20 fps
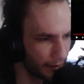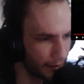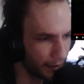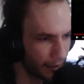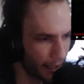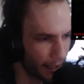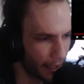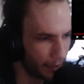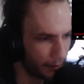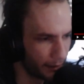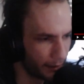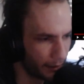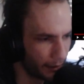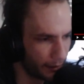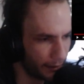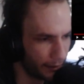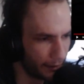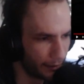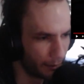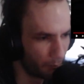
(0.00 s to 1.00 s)
and
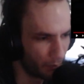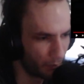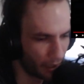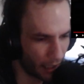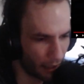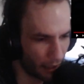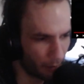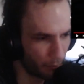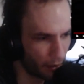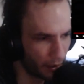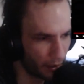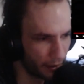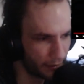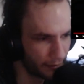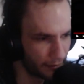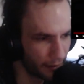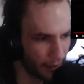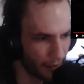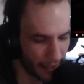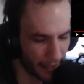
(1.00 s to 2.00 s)
then the meow
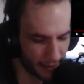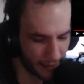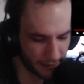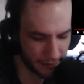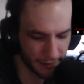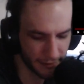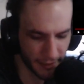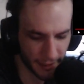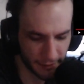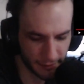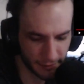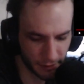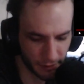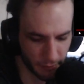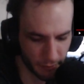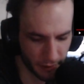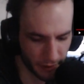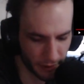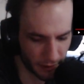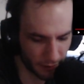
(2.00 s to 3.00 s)
button has got to
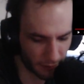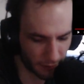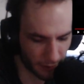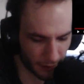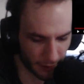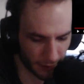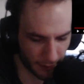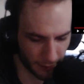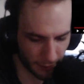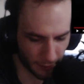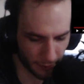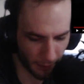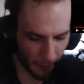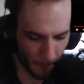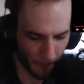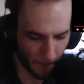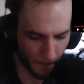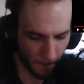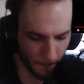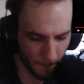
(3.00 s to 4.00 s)
be like
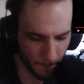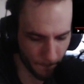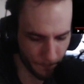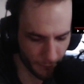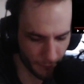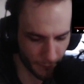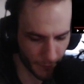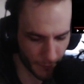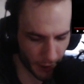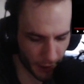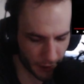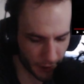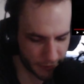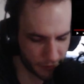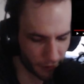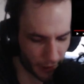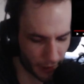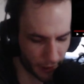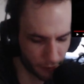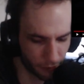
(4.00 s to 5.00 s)
um a
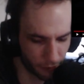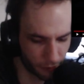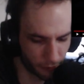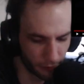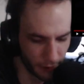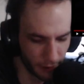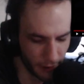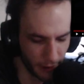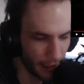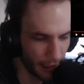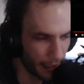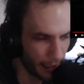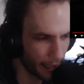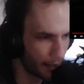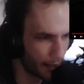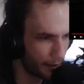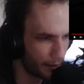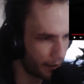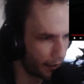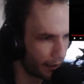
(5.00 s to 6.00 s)
triangle
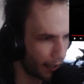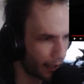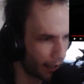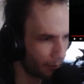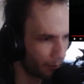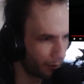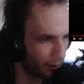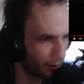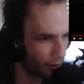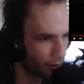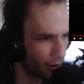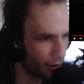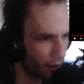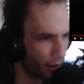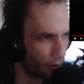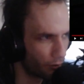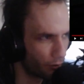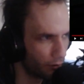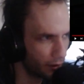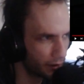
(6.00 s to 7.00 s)
and then how about
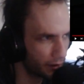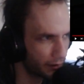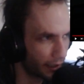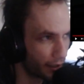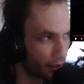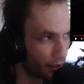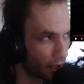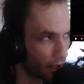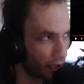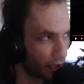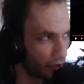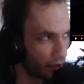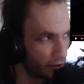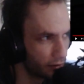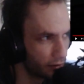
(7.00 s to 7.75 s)
oh that dodge